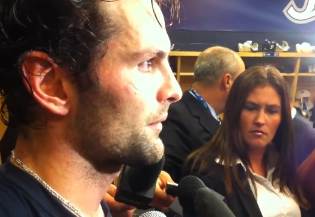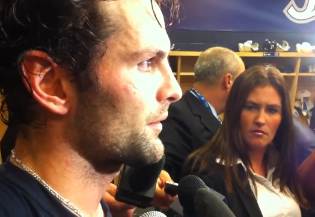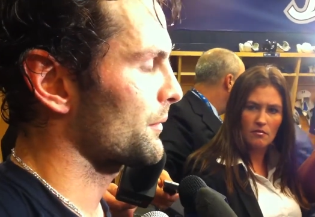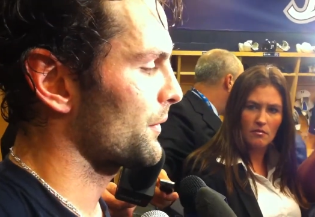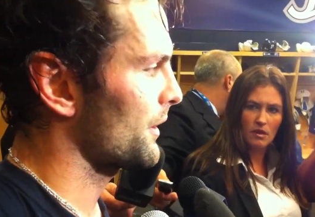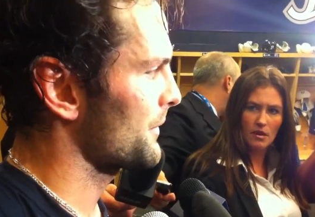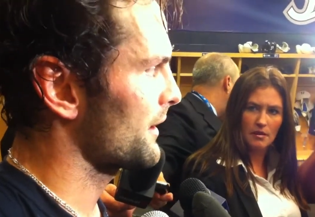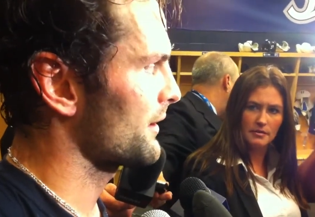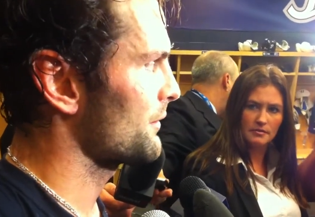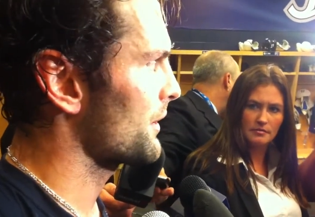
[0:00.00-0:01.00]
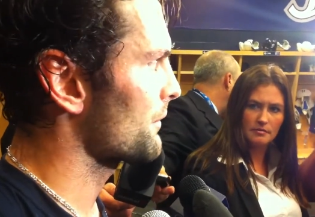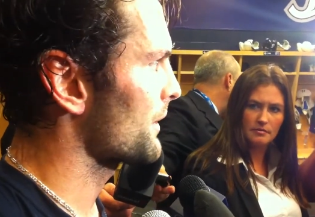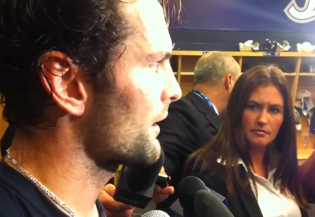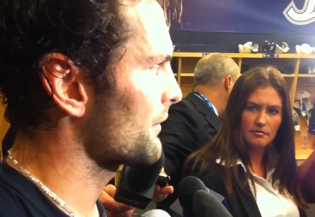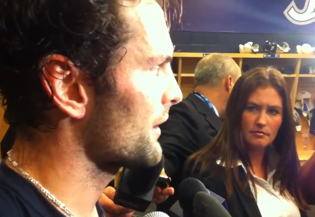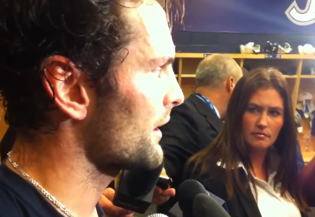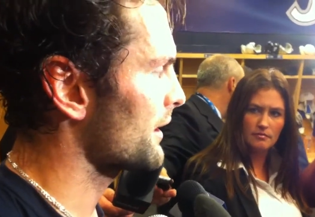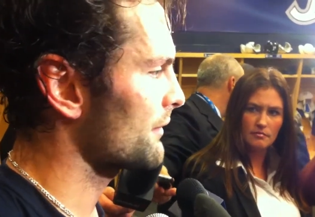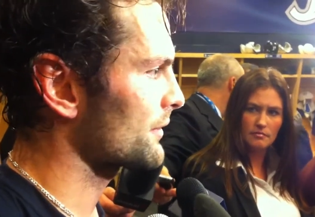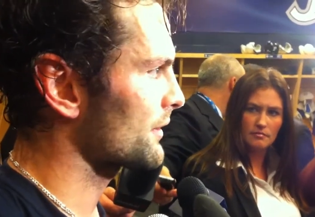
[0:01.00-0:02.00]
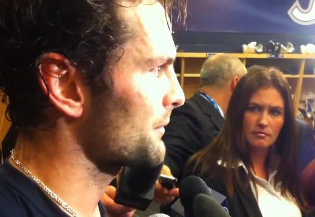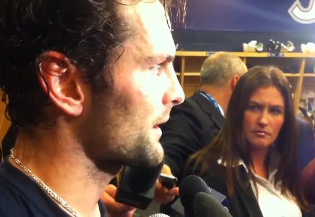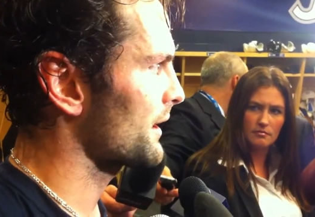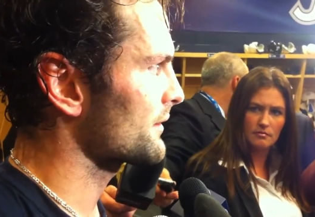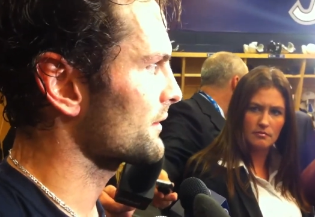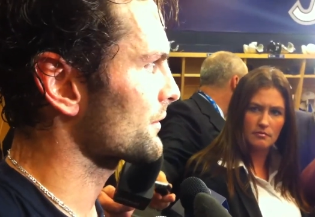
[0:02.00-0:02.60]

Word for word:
Speaker 1: comes to a point. I mean, you want to win every night, obviously. I mean, guys in